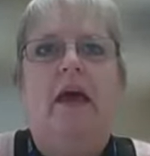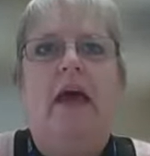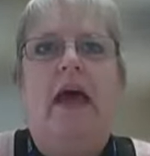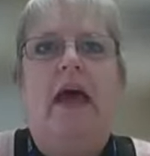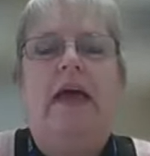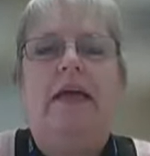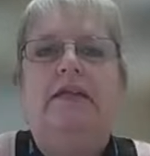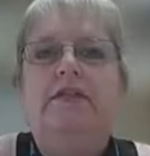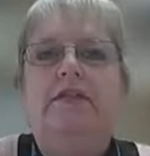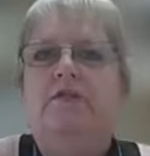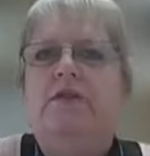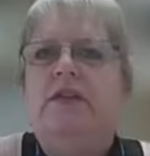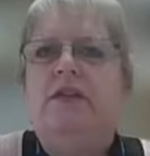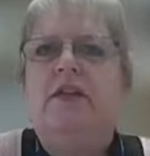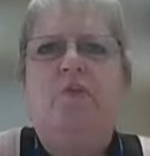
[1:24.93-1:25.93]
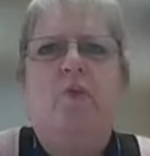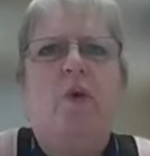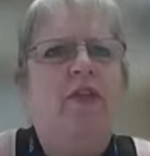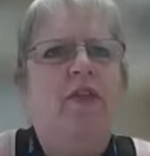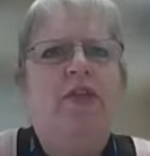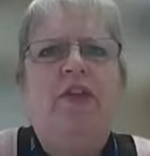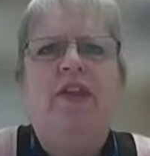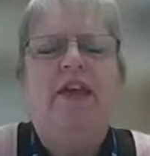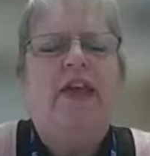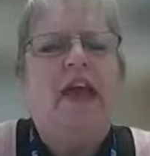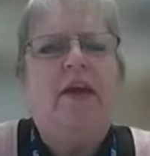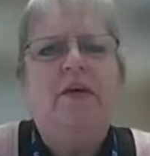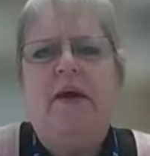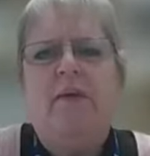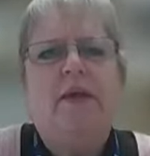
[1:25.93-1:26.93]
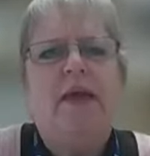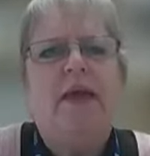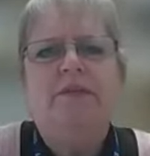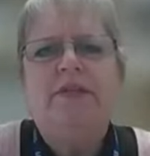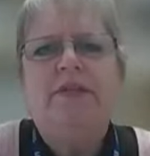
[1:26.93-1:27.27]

And the one thing that kept coming up